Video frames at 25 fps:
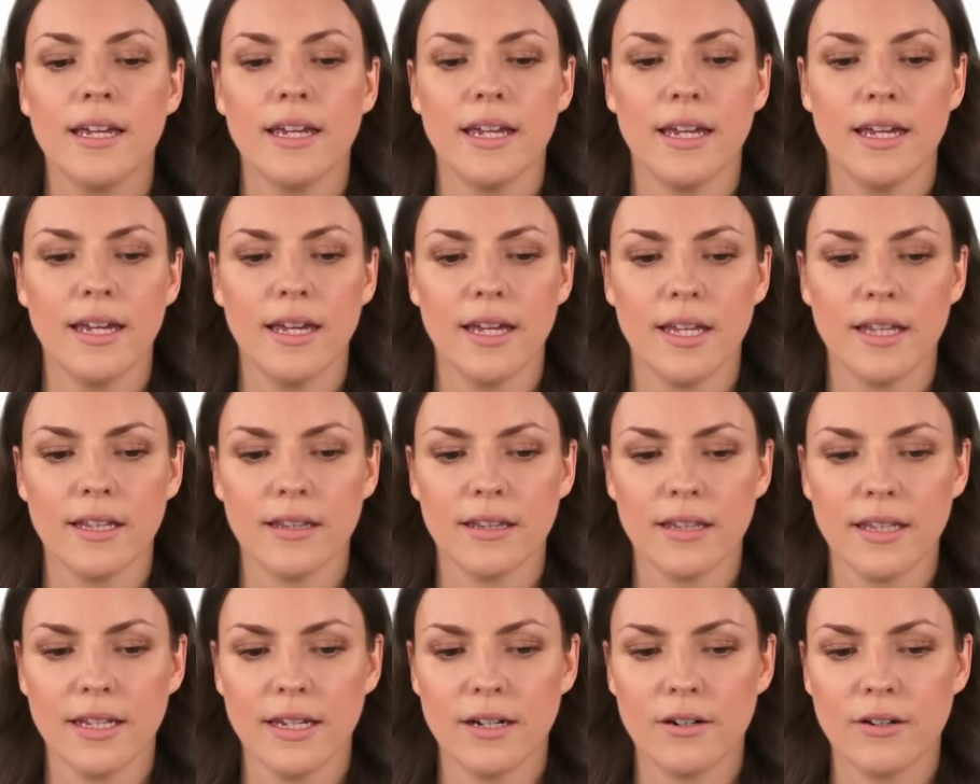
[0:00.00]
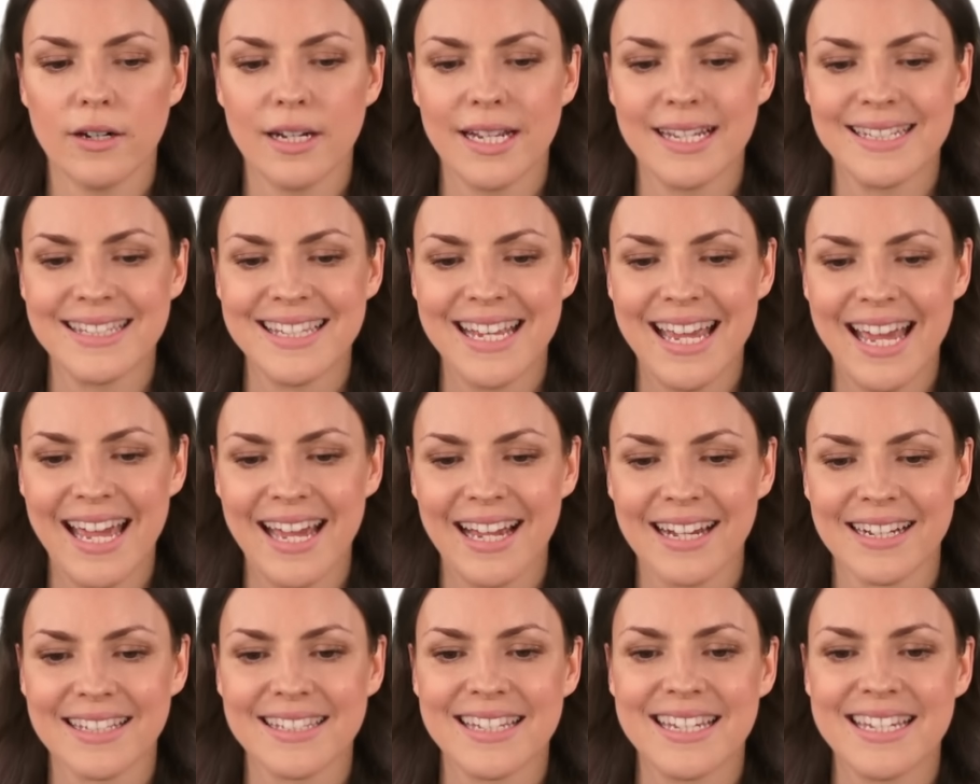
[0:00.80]
and the area is
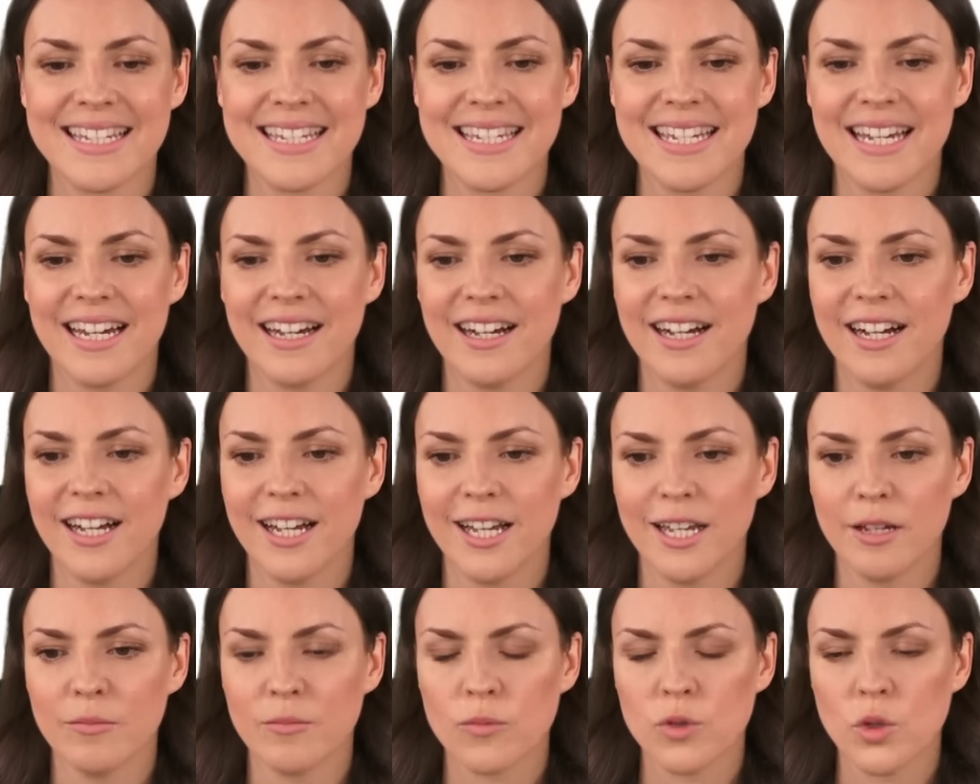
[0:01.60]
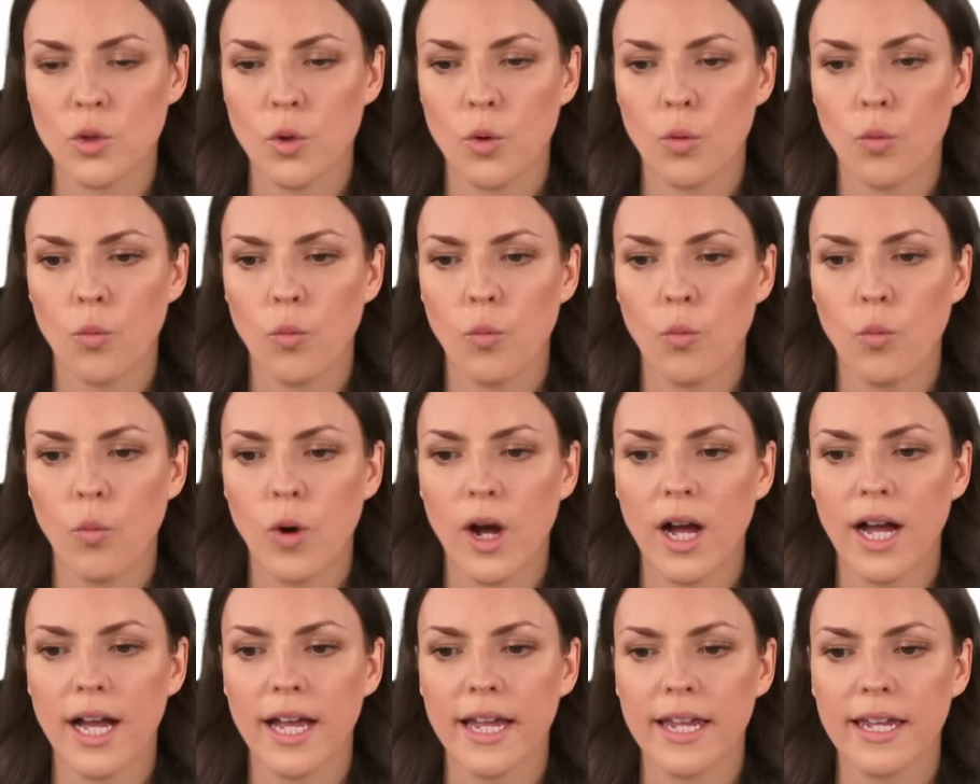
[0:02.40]
x times
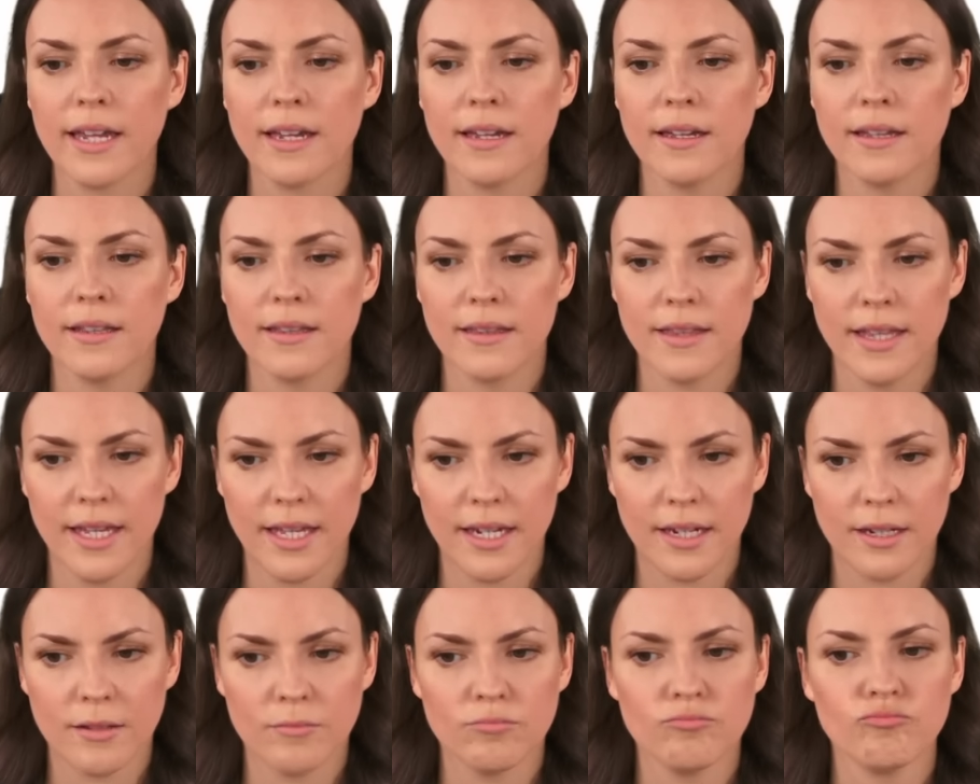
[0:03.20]
y then.